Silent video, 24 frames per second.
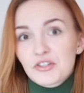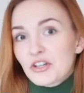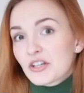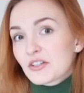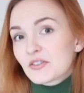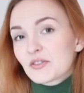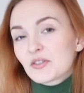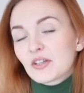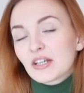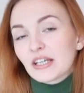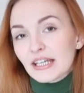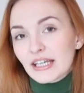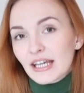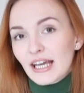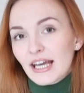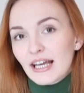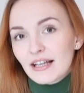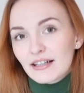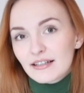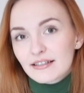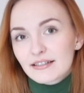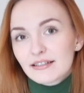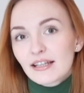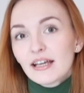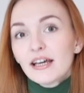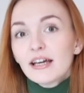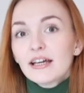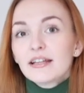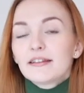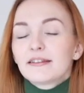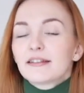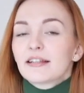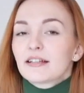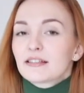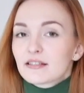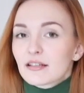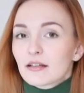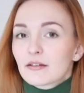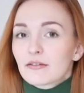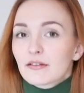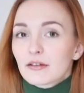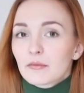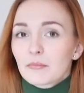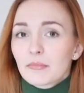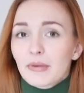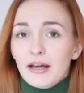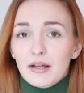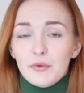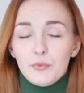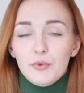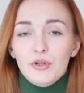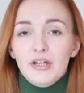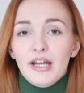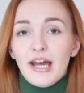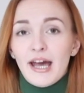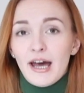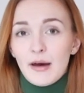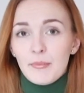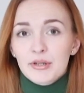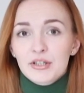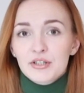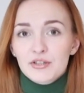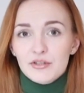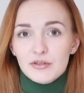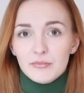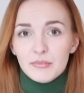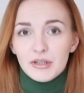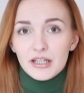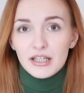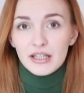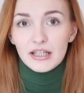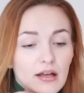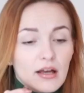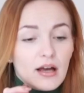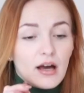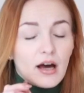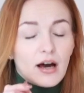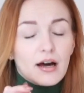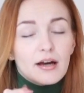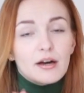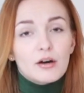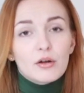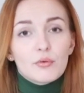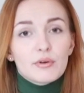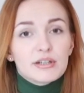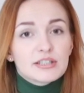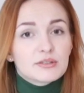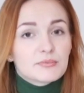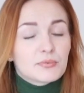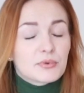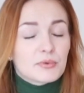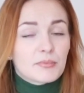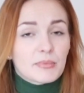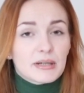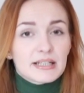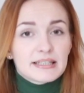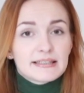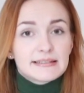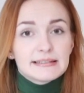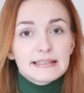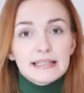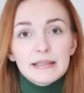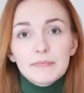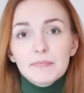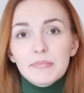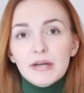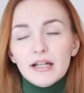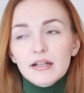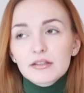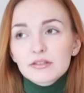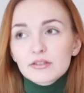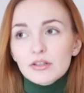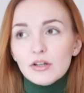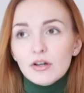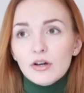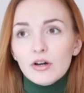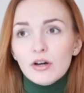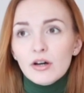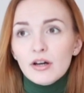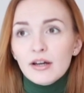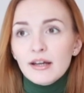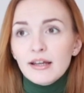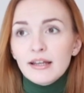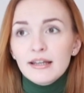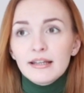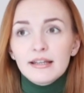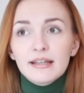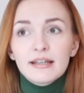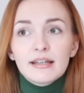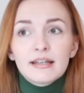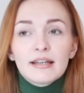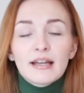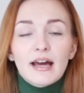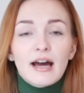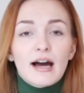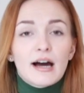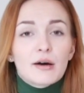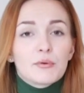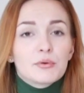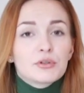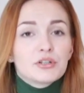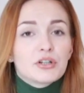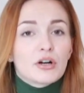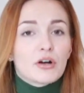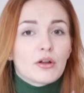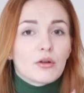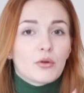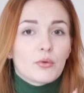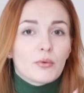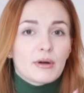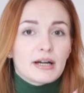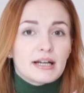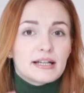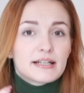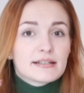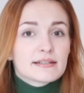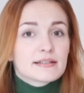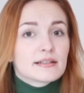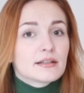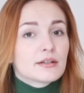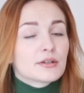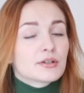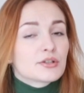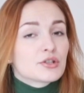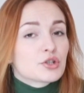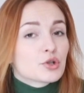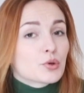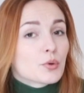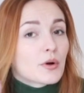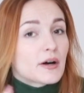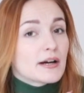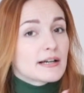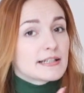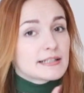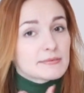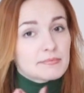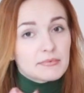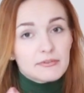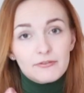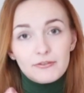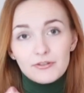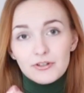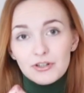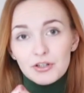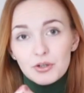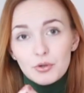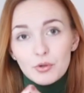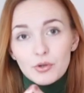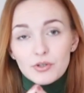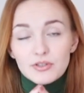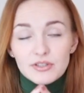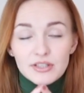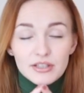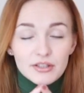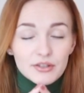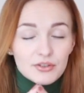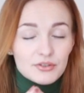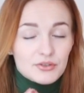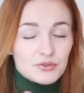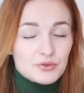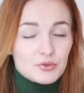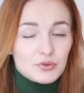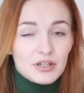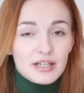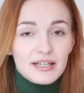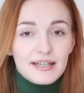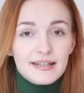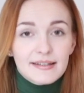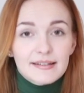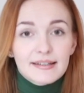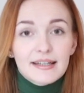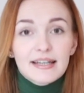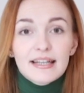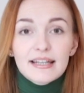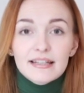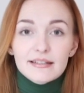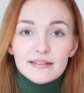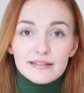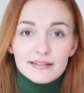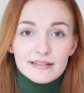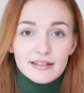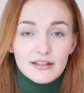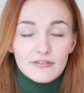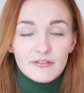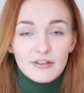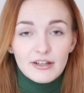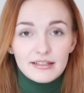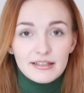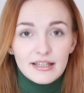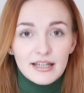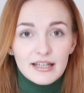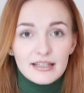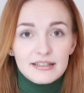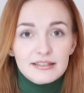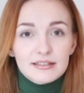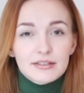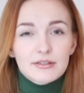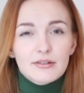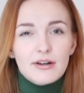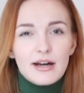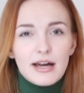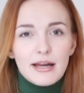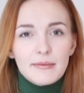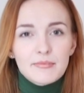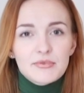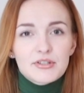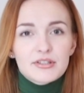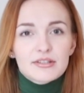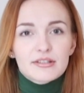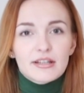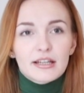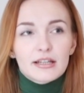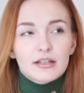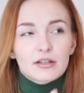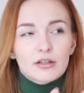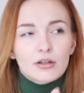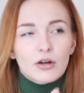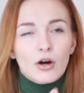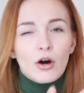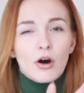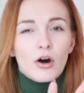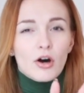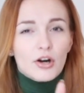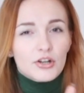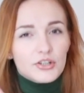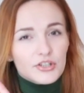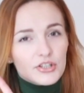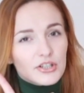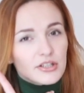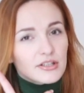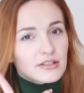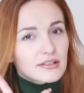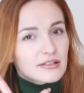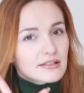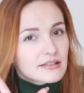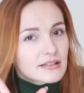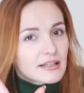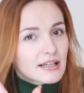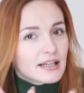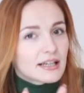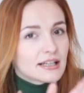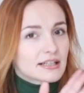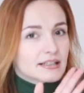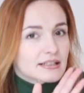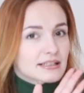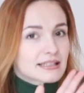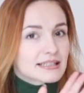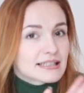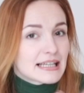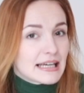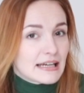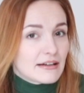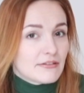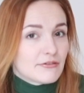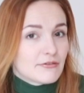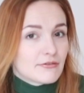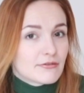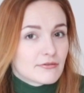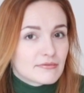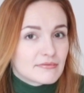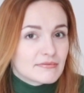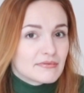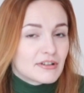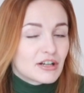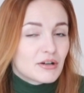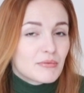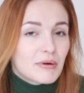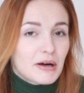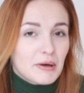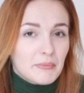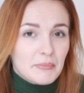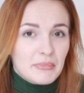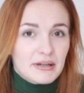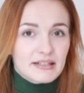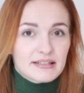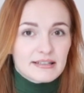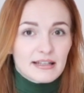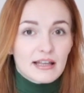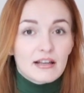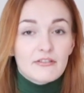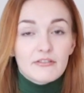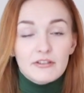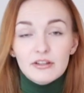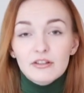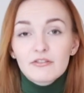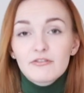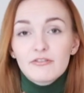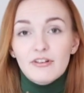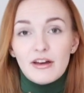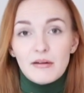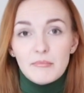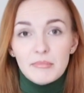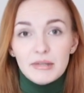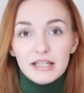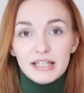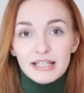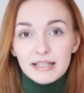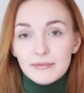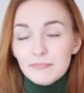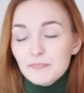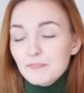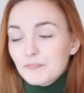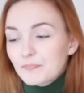just in case that something bad would happen to me. I always put my seatbelt on. I would always look twice before crossing the street, stuff like that. So I'm just like cautious and safe about myself and the family.